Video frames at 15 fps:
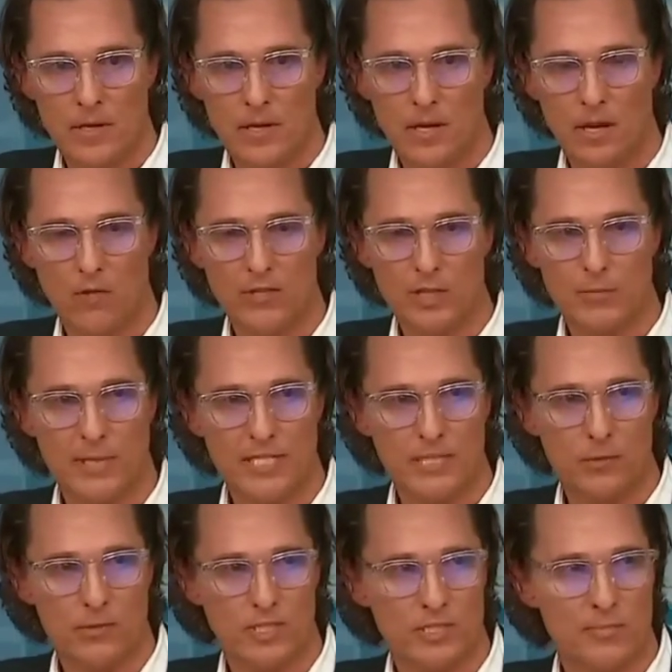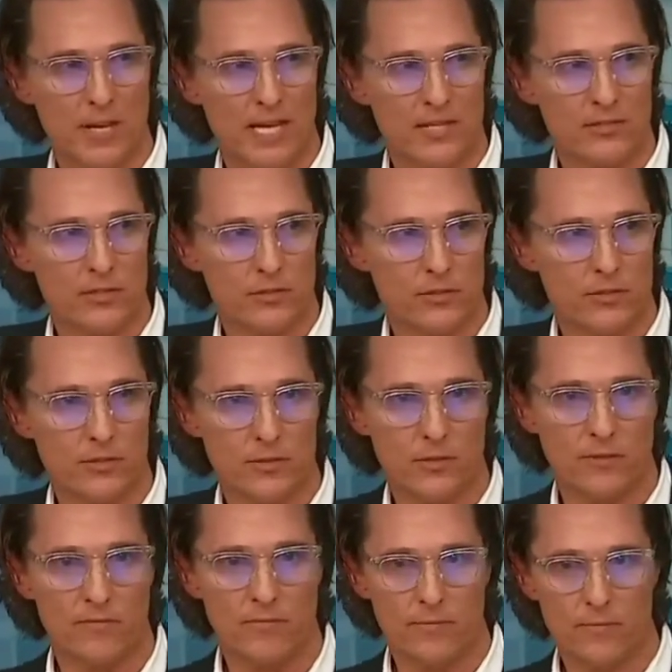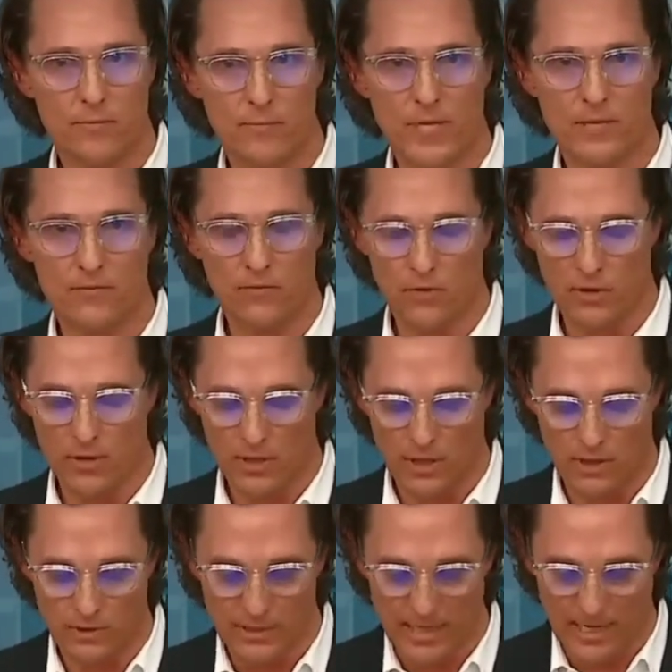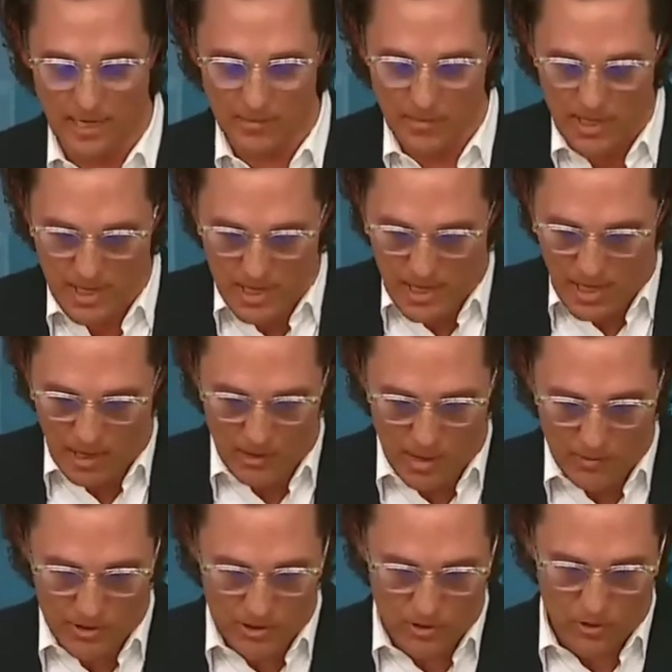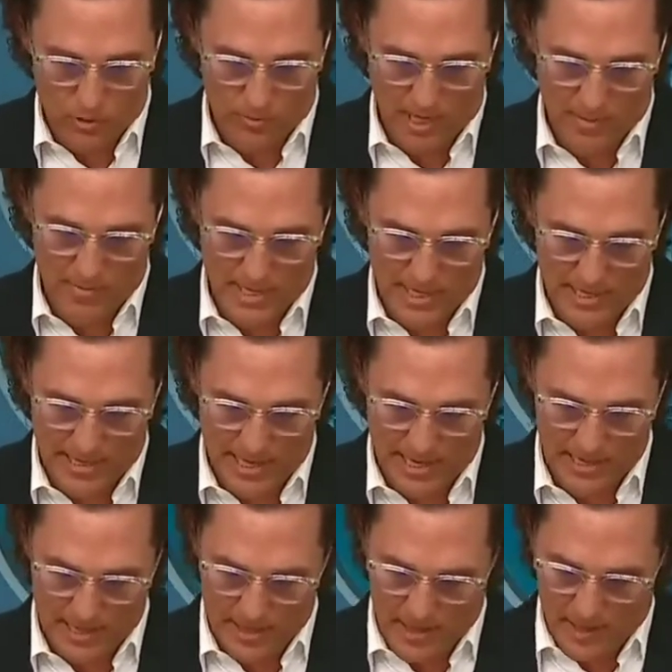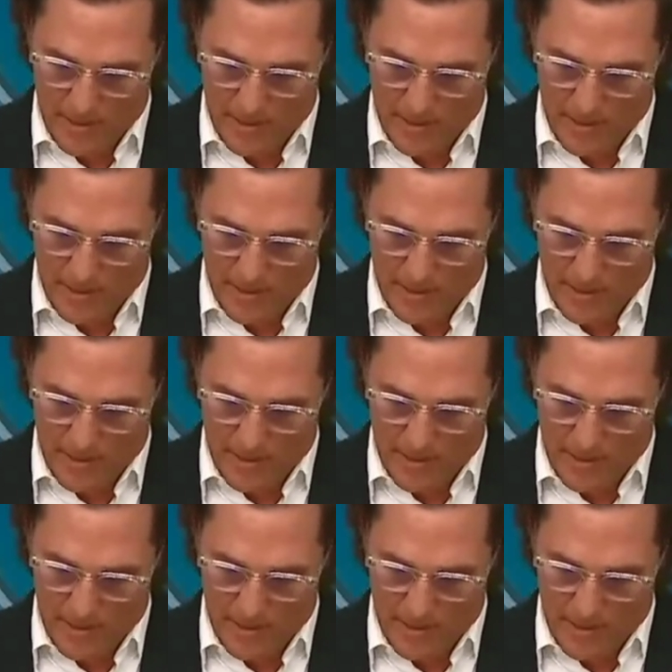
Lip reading: in all these places where these mass shooters have been for a long time. I was told by many that